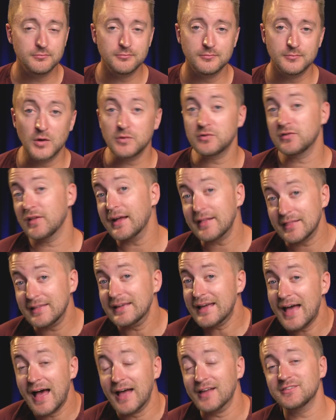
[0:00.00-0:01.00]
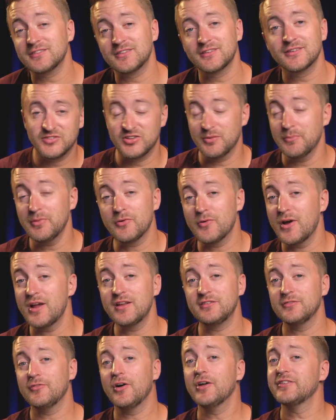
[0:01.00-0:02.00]
Most likely, yes. Some of the
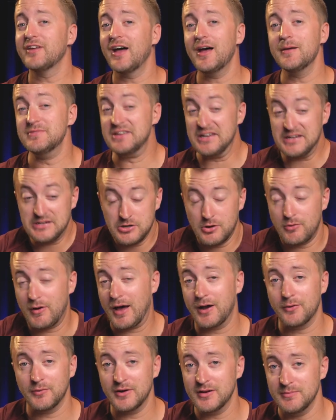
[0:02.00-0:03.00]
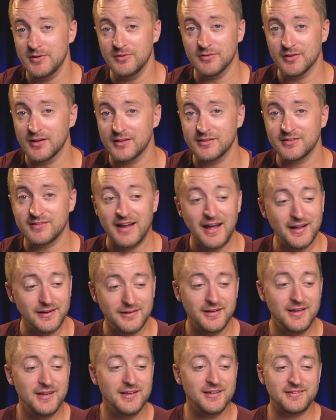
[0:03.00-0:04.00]
greatest of all time didn't know how to read music. It's not
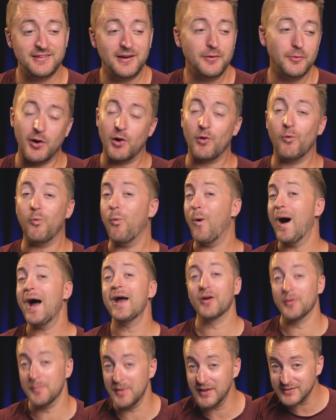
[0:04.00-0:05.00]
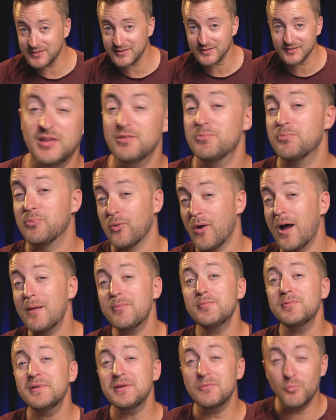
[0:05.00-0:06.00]
a requirement, but you
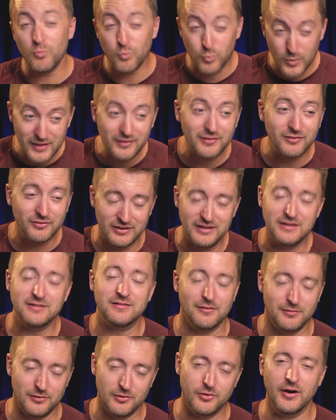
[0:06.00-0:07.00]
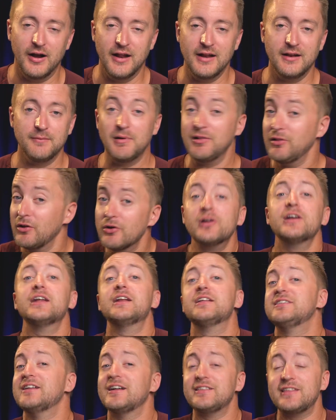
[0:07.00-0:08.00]
probably will need to learn it. But learning it
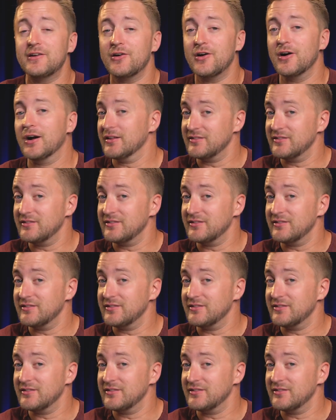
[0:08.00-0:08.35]
is not that hard.